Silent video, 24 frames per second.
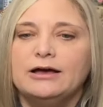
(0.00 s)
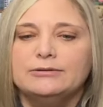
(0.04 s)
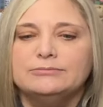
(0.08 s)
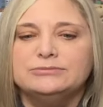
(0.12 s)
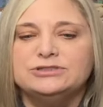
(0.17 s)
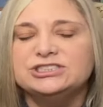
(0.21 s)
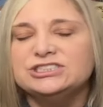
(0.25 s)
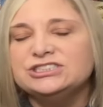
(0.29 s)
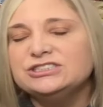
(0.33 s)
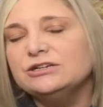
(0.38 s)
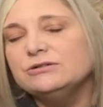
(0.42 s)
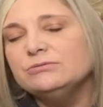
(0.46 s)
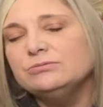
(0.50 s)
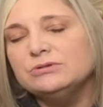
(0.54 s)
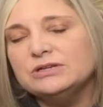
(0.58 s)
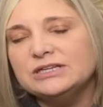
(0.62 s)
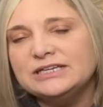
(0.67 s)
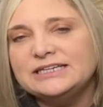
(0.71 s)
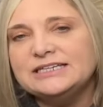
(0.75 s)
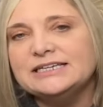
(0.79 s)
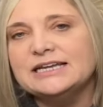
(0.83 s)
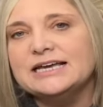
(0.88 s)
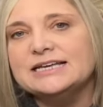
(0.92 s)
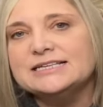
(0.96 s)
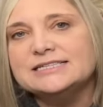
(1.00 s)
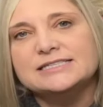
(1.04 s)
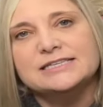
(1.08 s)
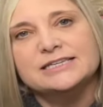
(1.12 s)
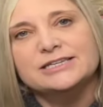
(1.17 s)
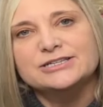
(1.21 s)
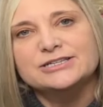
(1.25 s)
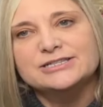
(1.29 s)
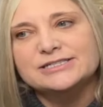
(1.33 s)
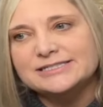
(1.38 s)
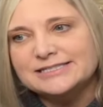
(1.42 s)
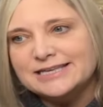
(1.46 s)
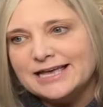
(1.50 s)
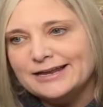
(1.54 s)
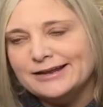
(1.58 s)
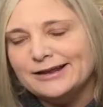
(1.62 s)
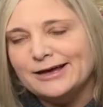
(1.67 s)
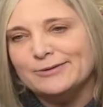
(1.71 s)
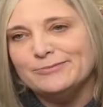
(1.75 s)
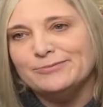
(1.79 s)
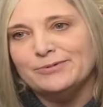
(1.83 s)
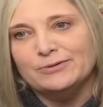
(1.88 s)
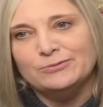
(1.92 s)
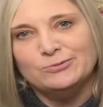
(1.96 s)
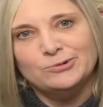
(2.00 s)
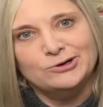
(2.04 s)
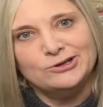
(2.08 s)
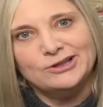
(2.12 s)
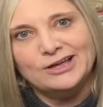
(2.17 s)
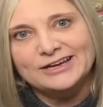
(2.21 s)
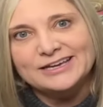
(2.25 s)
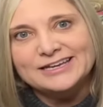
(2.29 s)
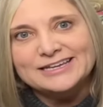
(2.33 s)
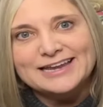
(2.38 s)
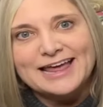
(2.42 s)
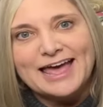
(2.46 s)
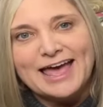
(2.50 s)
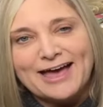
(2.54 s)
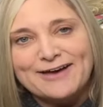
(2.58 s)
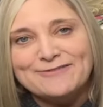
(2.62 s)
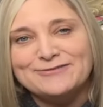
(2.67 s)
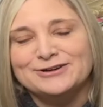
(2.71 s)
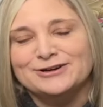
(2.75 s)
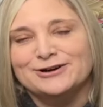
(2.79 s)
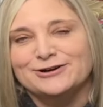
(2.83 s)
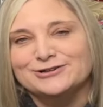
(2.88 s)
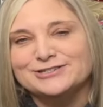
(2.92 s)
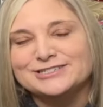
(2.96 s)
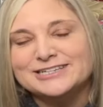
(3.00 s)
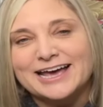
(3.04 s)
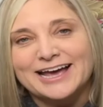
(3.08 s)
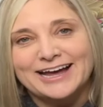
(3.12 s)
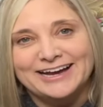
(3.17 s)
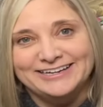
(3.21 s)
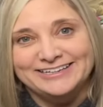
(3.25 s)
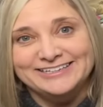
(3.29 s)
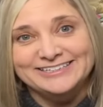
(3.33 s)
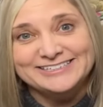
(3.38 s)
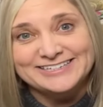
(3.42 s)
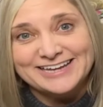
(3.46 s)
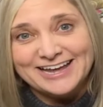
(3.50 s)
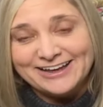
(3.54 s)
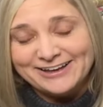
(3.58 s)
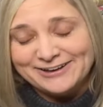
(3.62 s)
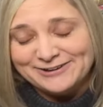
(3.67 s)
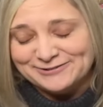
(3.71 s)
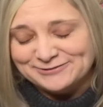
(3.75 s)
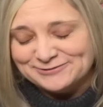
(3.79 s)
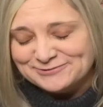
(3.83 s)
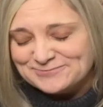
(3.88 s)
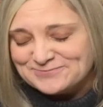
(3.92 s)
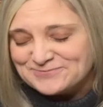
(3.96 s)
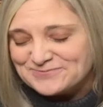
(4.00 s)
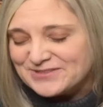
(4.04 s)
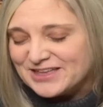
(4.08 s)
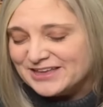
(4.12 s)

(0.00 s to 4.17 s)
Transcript: Just a really nice setup we're lucky to have in our tiny town.